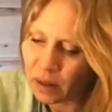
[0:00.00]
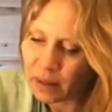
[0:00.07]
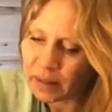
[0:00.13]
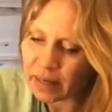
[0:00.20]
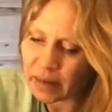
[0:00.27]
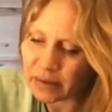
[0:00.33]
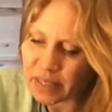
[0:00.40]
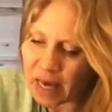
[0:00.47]

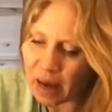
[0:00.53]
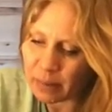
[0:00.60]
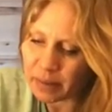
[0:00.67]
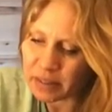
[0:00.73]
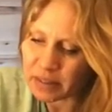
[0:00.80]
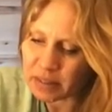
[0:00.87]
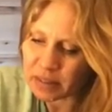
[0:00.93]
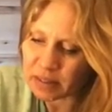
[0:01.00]
Now tap
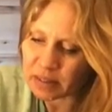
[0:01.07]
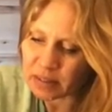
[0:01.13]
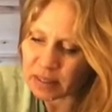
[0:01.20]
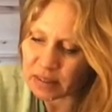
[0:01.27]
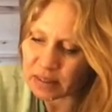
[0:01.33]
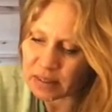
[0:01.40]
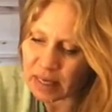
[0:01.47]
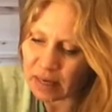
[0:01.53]
into the
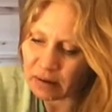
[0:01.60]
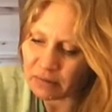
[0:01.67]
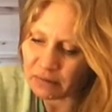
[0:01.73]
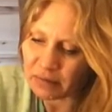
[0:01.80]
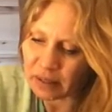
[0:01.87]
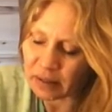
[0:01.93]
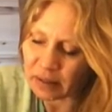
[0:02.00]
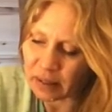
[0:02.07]
sensate
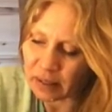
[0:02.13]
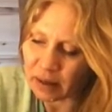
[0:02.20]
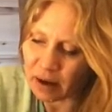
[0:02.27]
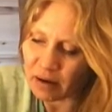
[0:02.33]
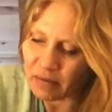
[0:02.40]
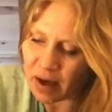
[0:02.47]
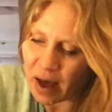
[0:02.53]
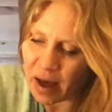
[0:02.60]
feeling
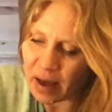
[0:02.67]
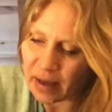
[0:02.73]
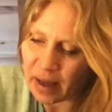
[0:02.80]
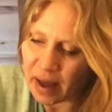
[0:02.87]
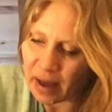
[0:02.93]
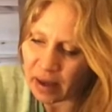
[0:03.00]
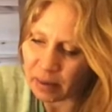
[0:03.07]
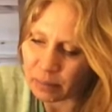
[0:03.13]
of I
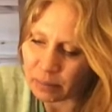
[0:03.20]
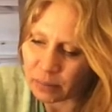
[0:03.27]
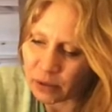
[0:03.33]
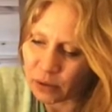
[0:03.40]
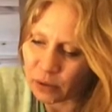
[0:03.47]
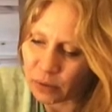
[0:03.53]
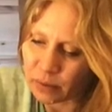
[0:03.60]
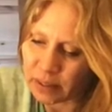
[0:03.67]
am,
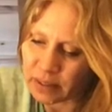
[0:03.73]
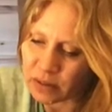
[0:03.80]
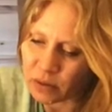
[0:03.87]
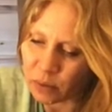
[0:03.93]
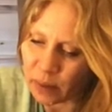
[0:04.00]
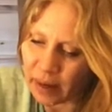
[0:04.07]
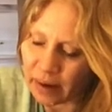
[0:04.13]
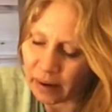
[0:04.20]
who is
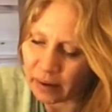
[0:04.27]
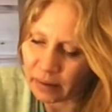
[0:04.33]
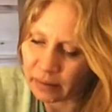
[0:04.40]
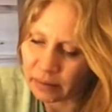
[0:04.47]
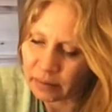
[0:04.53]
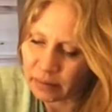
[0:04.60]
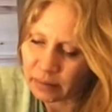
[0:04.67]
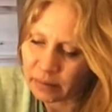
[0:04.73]
aware.
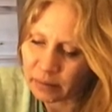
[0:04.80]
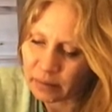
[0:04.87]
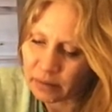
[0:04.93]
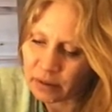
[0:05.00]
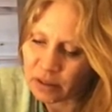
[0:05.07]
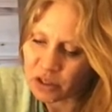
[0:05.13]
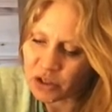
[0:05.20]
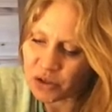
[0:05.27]

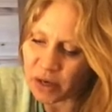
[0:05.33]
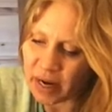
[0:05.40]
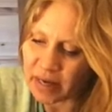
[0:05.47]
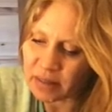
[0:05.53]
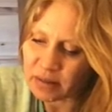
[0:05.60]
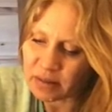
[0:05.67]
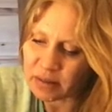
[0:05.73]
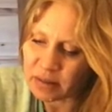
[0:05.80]

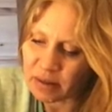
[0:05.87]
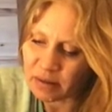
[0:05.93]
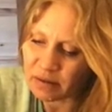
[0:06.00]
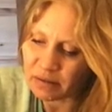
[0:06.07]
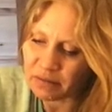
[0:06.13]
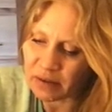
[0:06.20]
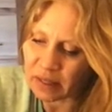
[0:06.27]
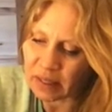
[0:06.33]
Trace the
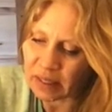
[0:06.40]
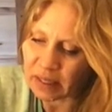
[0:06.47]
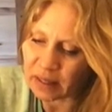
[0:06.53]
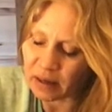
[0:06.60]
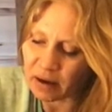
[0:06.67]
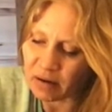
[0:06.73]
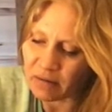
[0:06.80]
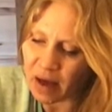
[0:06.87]
feeling
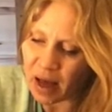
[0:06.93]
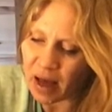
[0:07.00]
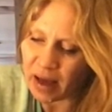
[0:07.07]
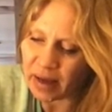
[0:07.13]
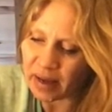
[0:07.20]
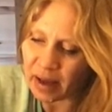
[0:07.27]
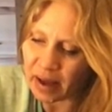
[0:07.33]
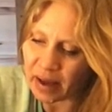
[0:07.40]
of
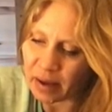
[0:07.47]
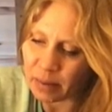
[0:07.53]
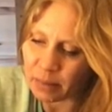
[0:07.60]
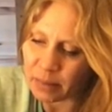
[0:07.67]
I am